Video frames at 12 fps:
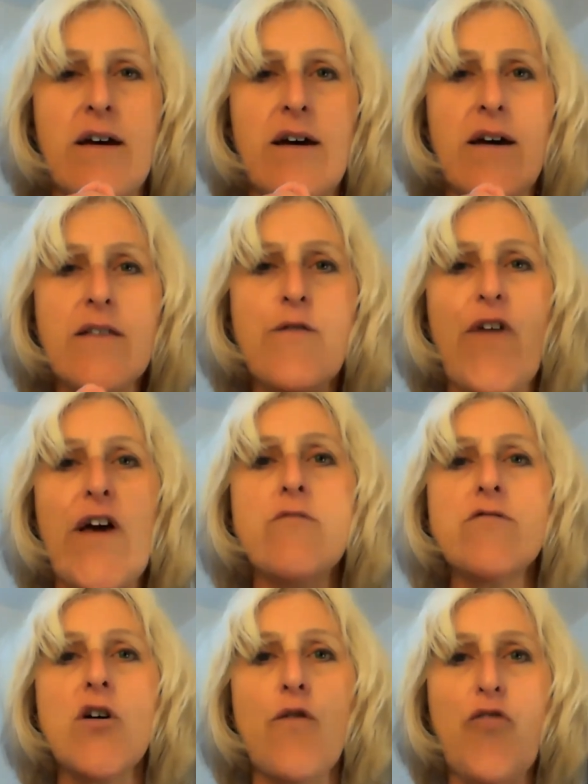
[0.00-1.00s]
As
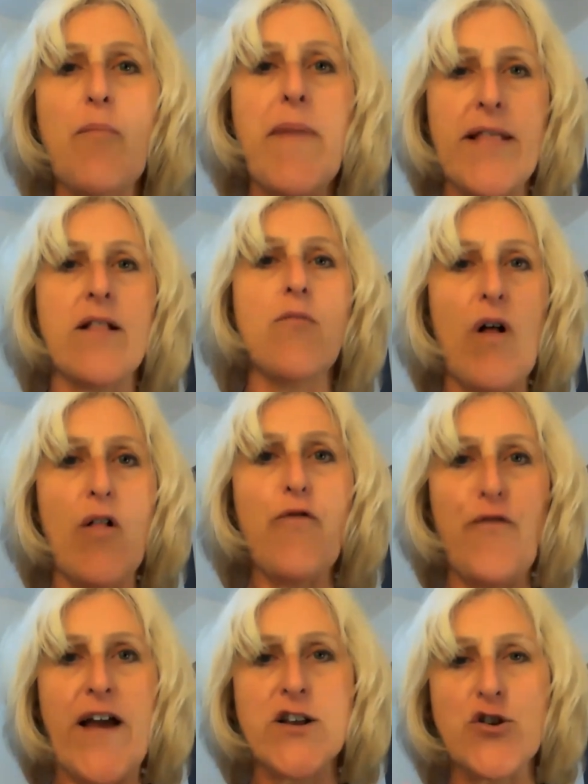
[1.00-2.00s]
founder of the Mental Wealth
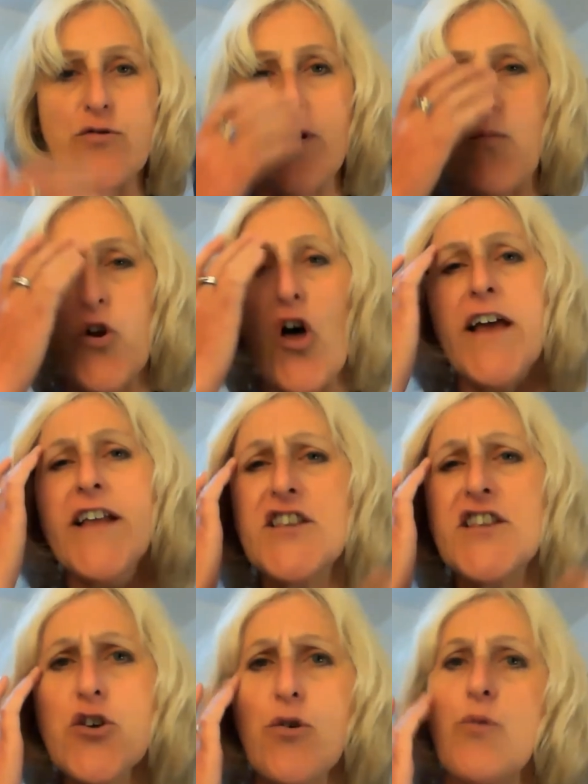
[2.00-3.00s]
Factory, what I
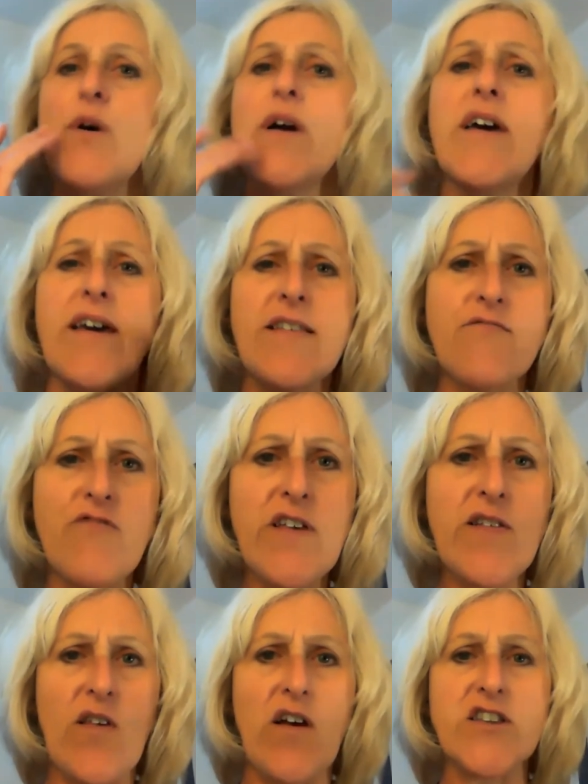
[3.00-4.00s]
do is
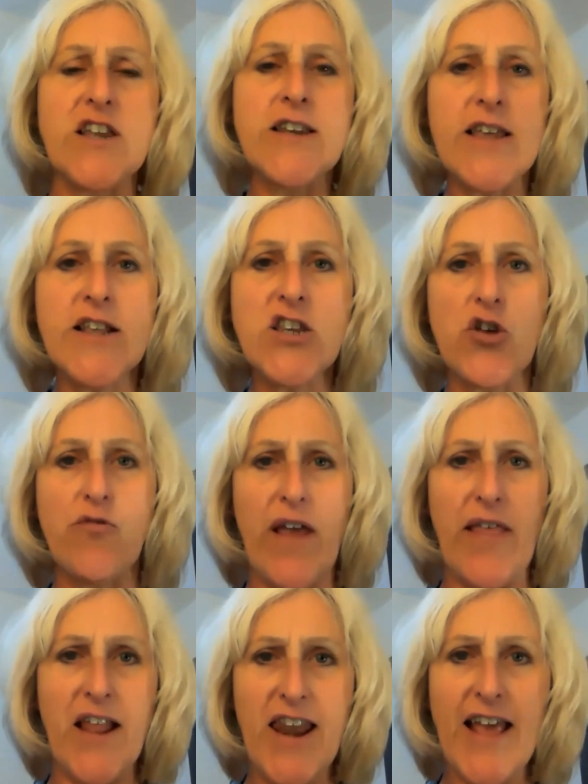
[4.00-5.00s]
research and
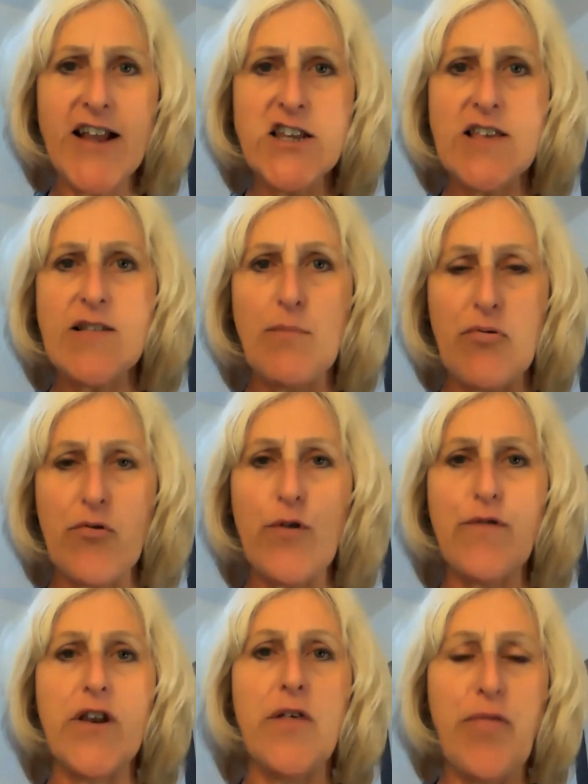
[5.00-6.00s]
integrate the latest
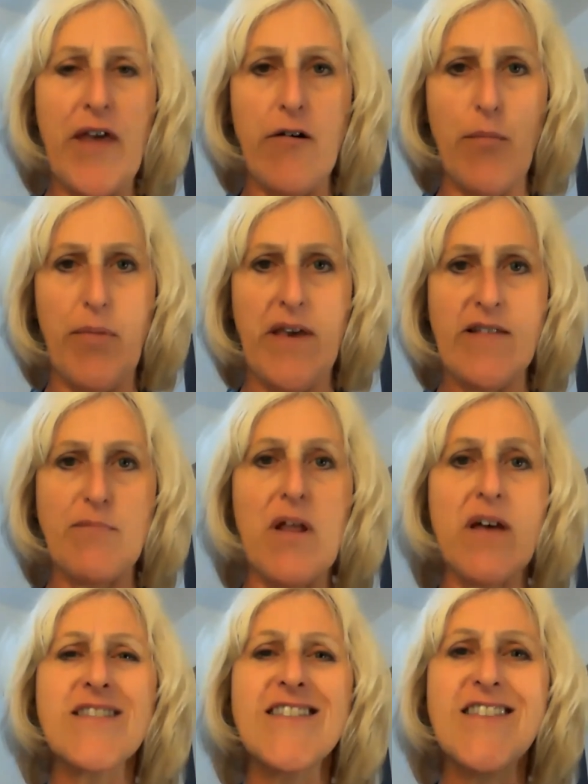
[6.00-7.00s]
proven therapies
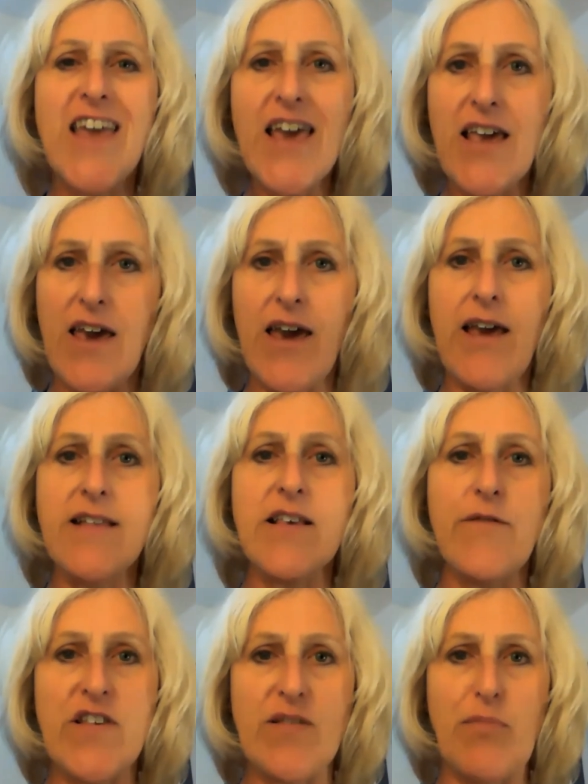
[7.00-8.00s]
plus decades
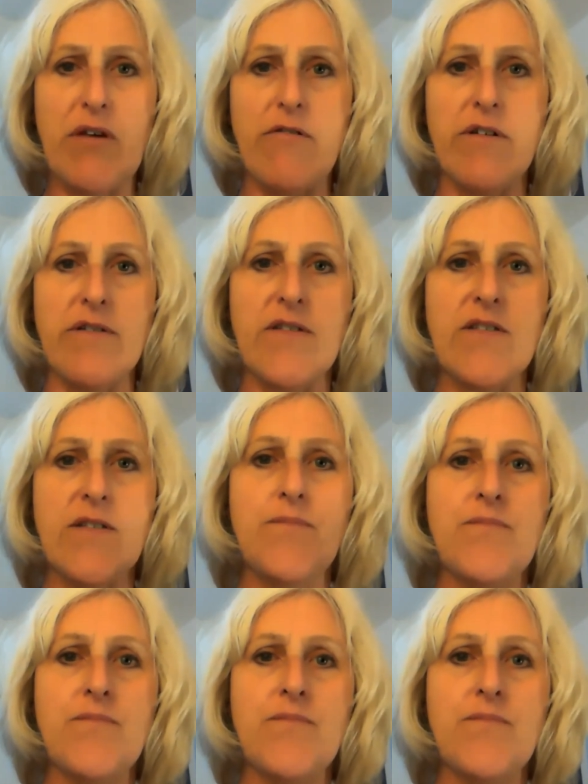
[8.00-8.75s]
of experience